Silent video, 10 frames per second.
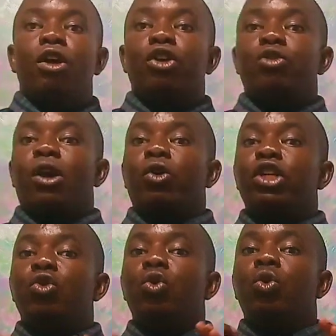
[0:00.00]
you are going
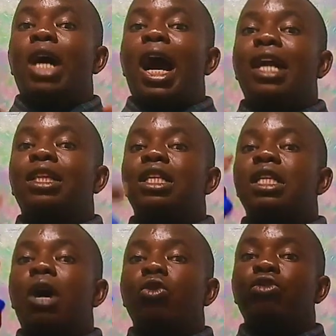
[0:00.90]
to look at the
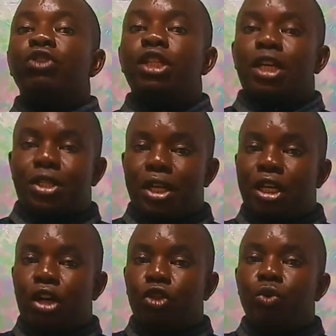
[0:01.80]
sound features that
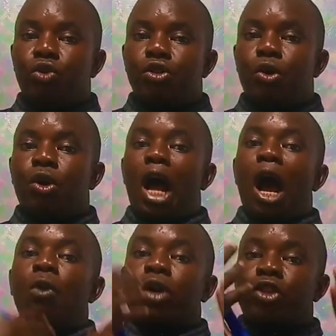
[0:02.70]
are used or
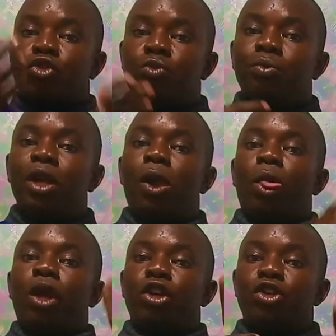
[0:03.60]
how rhythm
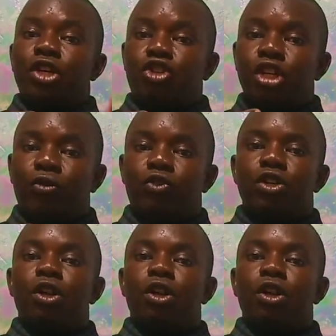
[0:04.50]
is achieved.